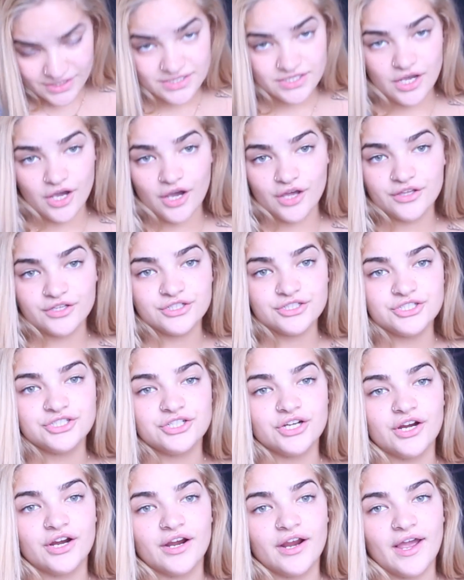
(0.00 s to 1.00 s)
This other
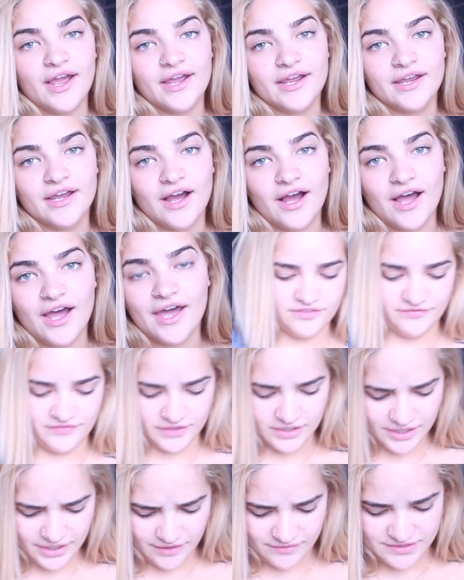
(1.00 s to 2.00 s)
shirt I got, I
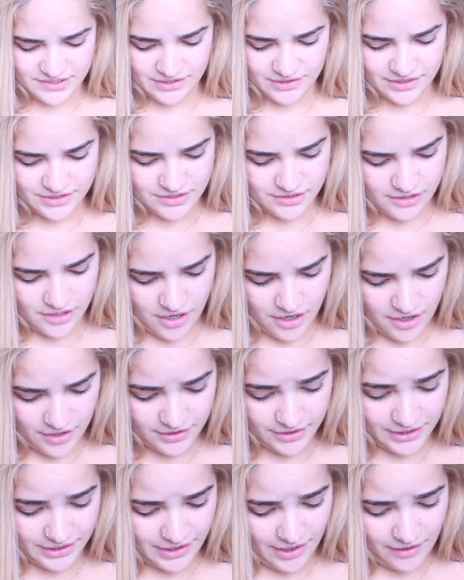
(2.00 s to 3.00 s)
feel like I've seen this a lot
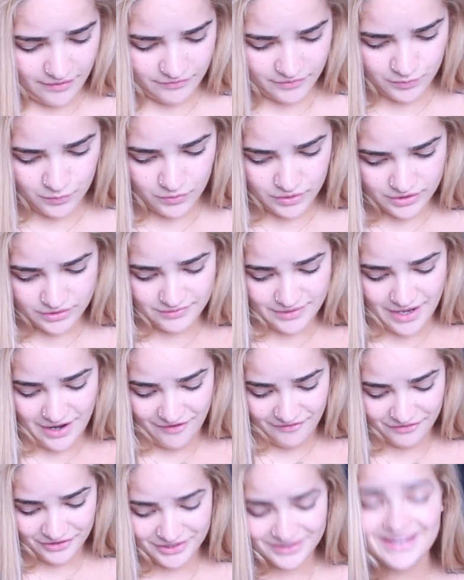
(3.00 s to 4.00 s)
on like everyone,
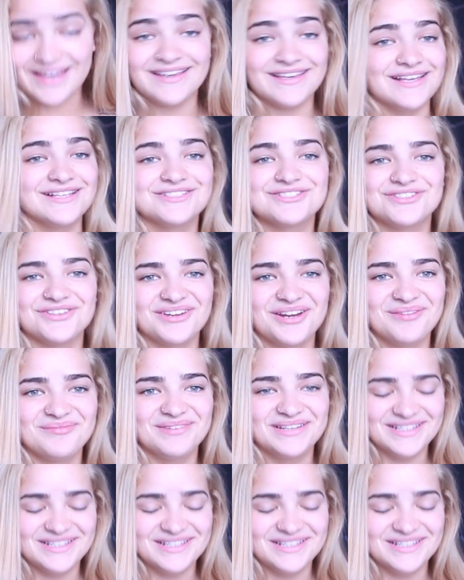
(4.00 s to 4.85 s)
every like Instagram